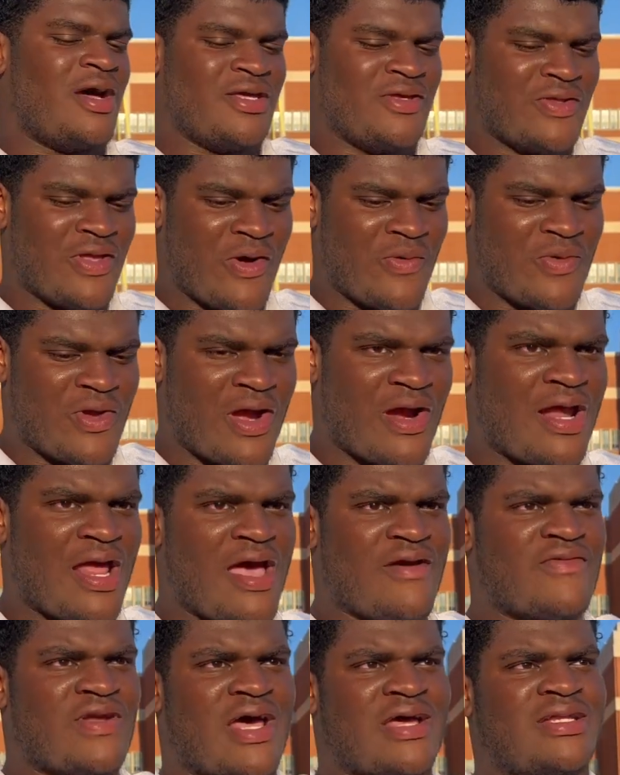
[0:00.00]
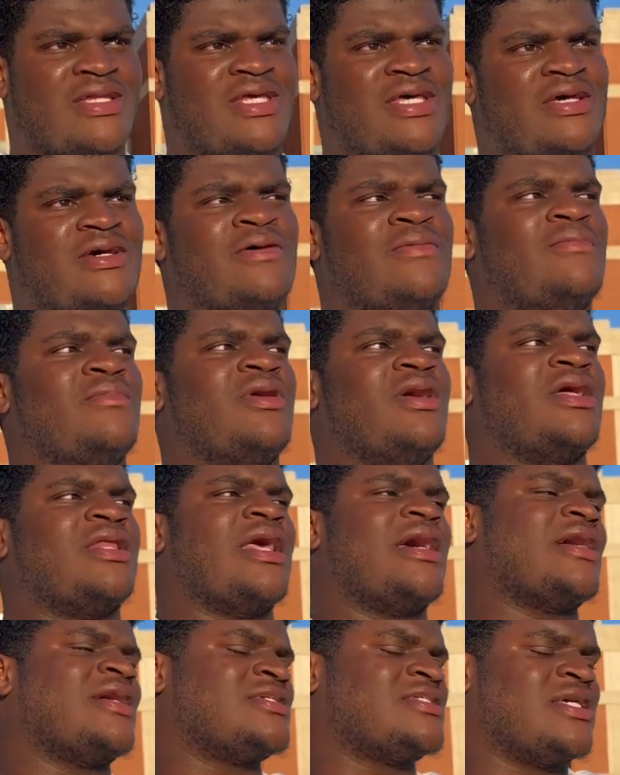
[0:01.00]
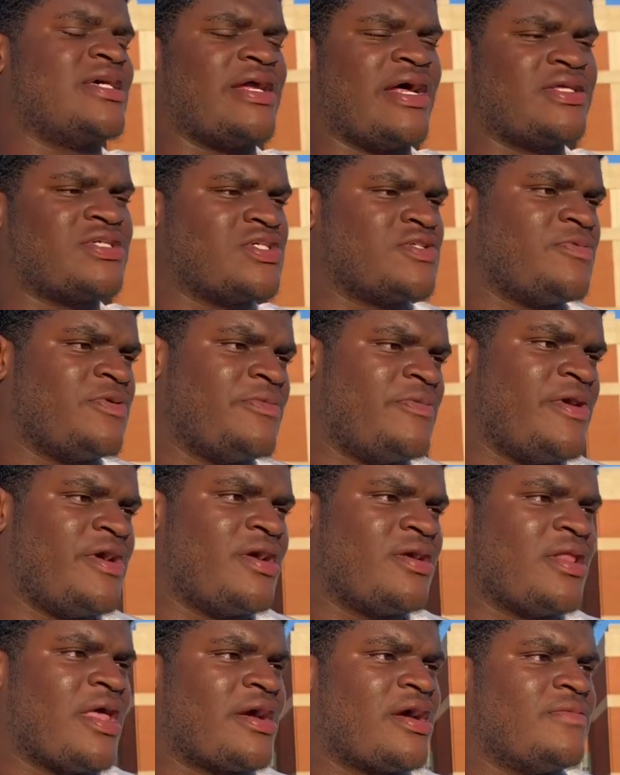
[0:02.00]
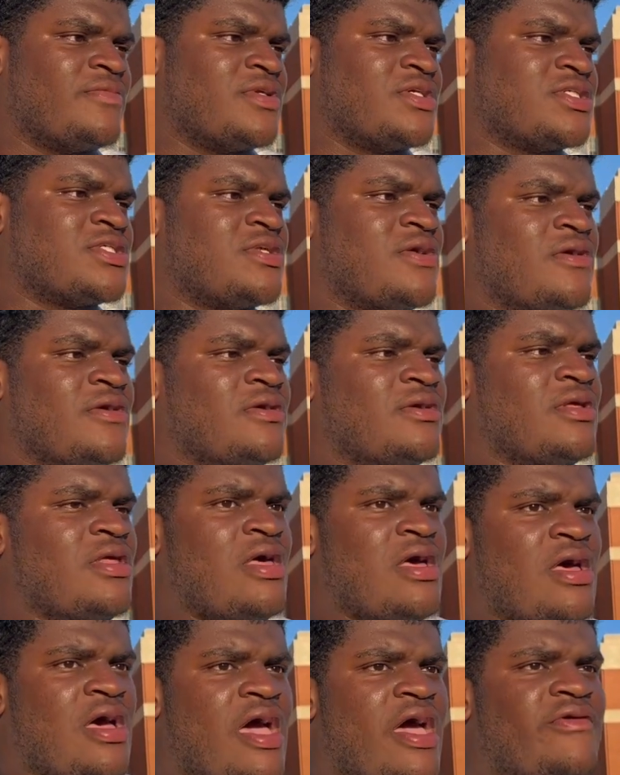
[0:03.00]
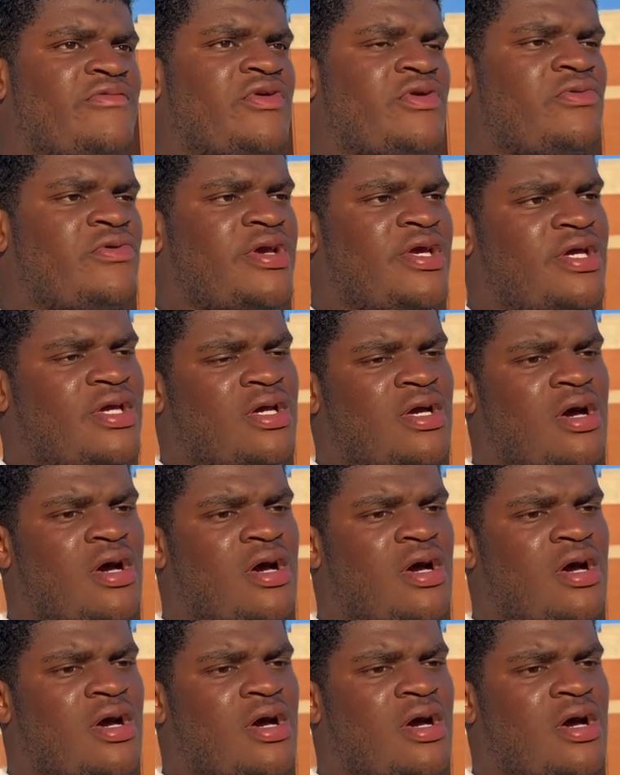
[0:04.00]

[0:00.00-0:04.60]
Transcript: You know, we already have an idea, but like I said, I just prepare like I'm going to start every week.